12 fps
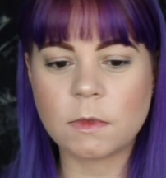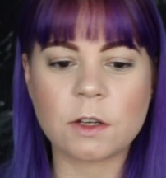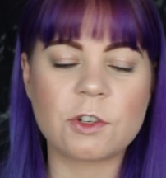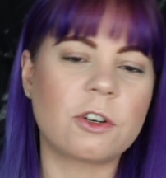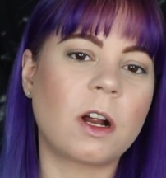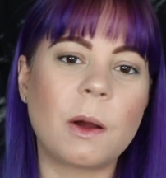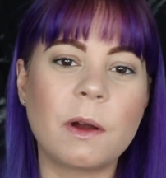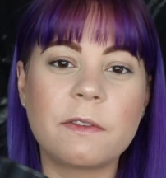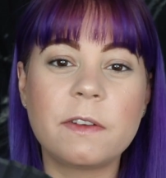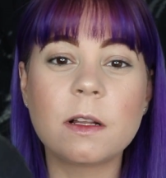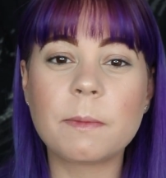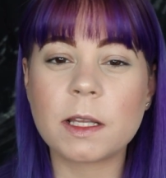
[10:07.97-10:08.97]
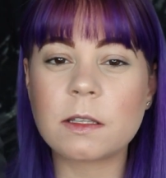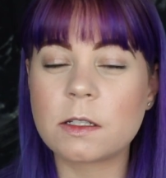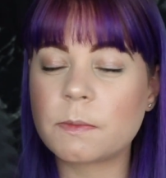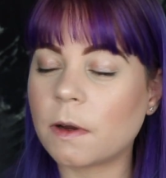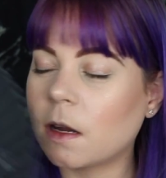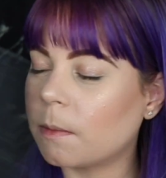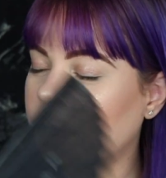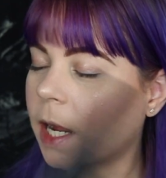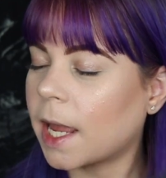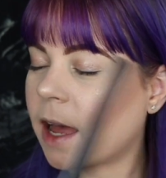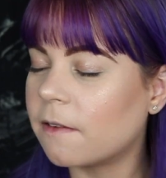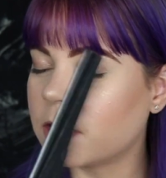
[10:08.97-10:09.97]
Not sure how I feel about the spray, but
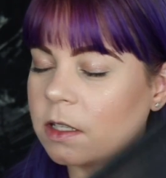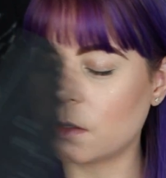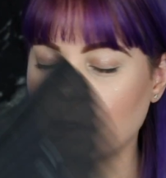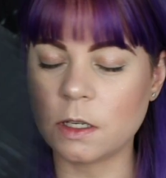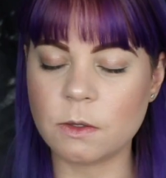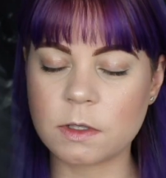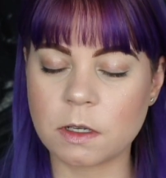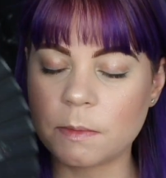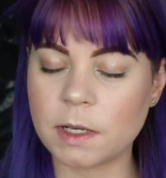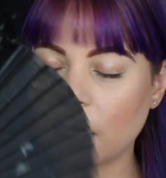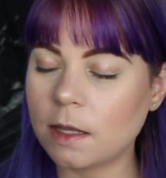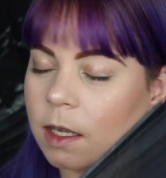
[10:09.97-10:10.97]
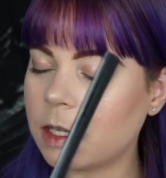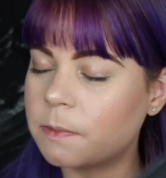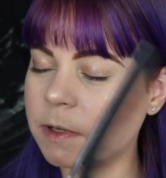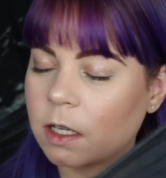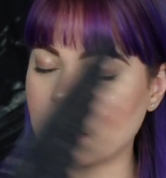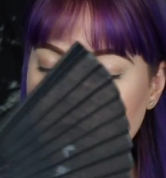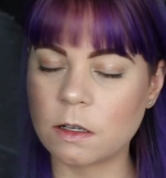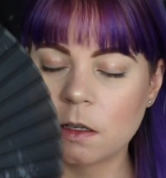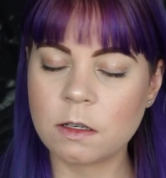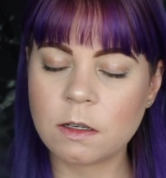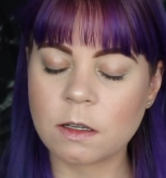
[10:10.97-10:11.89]
I have it, so I use it. But I think it's pretty good.